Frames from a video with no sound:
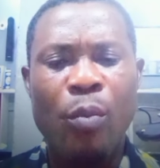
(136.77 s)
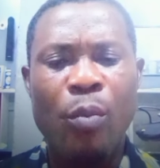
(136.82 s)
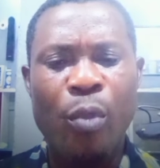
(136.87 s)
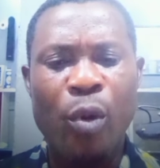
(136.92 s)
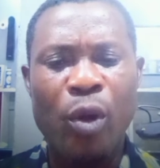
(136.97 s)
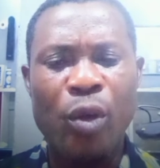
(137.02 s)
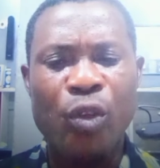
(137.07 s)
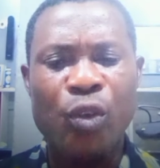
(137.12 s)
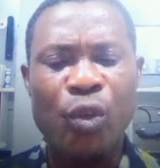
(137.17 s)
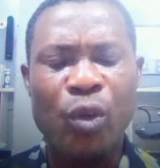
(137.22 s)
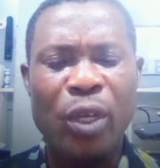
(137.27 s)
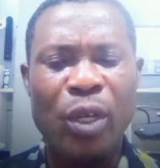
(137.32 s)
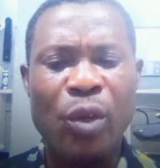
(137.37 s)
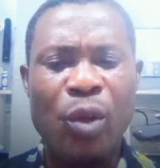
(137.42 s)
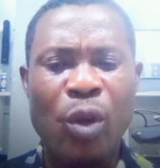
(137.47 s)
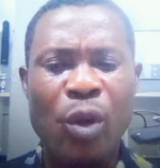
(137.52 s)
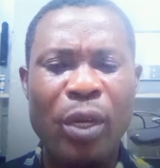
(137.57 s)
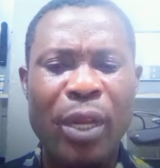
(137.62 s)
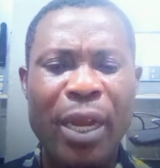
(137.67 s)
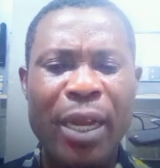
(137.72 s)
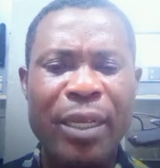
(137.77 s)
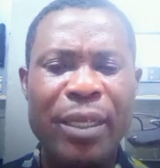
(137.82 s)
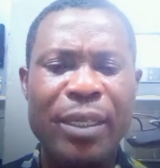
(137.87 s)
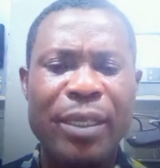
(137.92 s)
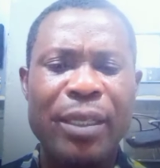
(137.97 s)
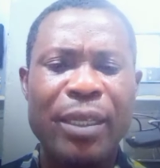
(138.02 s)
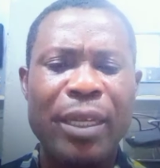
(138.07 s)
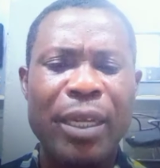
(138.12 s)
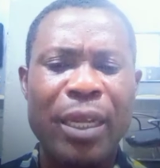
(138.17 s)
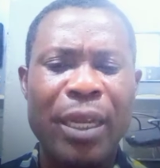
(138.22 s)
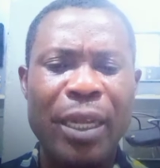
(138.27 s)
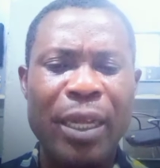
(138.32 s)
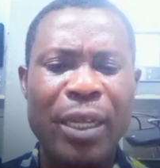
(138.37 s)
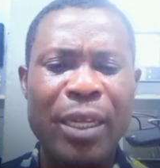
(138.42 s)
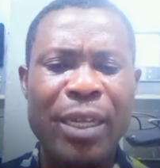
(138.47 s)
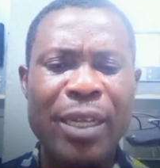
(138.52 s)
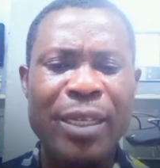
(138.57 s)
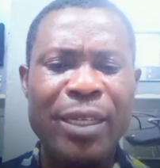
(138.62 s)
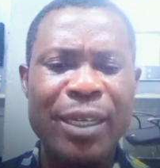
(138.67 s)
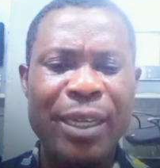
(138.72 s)
But you recall that
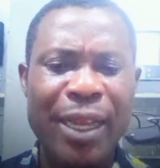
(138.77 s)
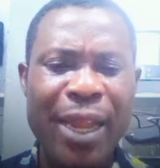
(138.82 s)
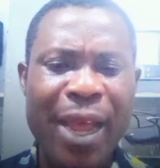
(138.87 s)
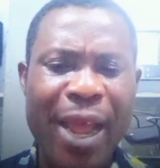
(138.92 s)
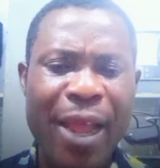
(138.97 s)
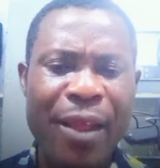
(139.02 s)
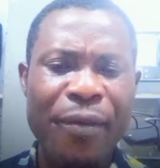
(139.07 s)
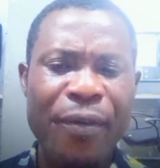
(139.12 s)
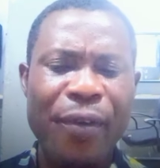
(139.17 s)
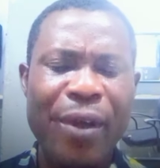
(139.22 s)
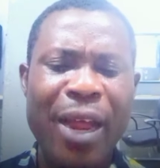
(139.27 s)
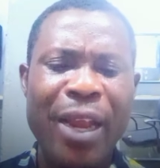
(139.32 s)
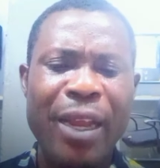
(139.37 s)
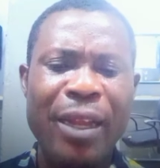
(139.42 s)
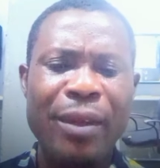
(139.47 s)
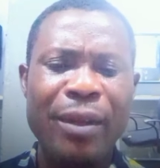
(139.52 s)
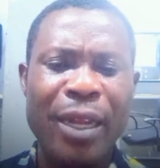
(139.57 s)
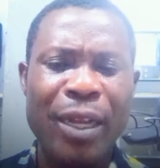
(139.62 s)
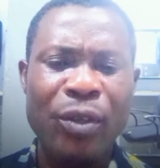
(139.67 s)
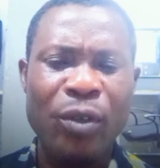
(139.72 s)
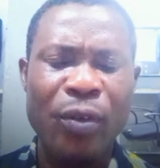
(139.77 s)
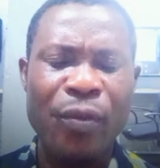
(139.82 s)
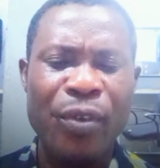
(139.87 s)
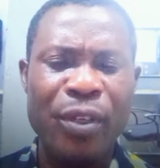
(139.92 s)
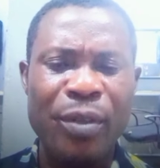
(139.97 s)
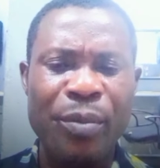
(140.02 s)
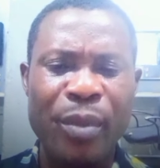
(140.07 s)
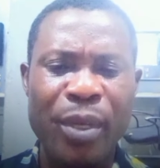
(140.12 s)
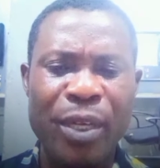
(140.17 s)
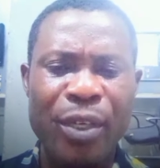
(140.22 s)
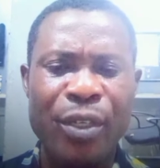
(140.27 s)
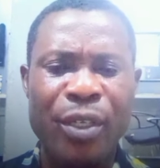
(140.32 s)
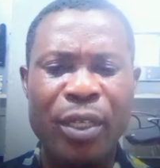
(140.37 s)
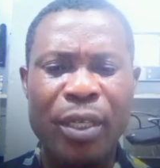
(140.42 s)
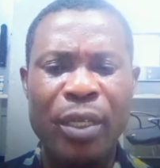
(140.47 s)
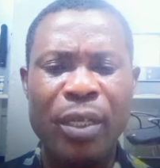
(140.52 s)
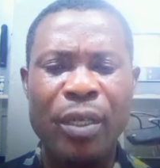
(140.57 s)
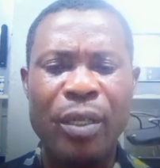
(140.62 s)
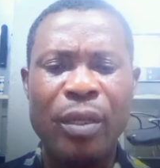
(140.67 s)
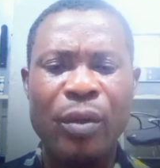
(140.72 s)
his life and that of his
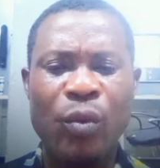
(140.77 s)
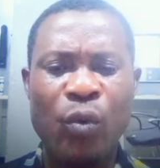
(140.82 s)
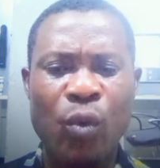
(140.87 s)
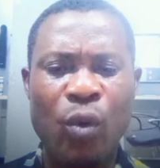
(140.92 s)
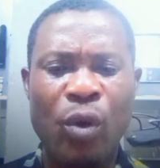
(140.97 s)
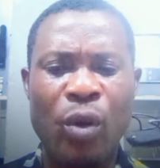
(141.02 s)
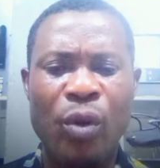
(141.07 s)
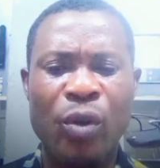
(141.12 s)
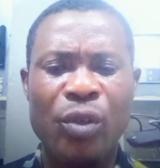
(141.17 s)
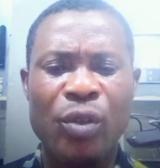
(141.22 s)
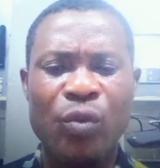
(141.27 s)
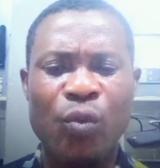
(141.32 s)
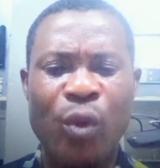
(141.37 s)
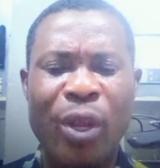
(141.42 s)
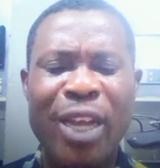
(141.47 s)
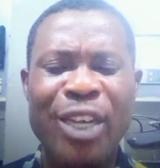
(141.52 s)
ministry were